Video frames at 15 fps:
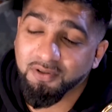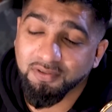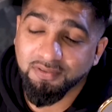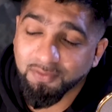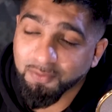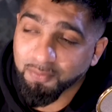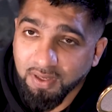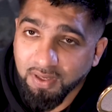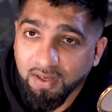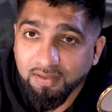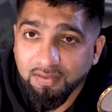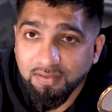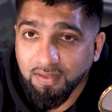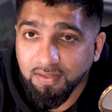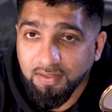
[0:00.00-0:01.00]
So
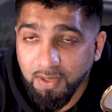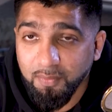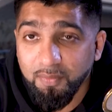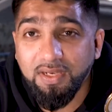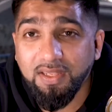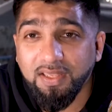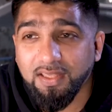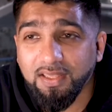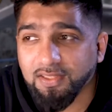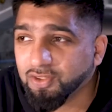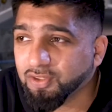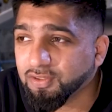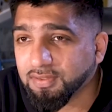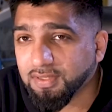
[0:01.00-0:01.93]
subhanallah, I mean,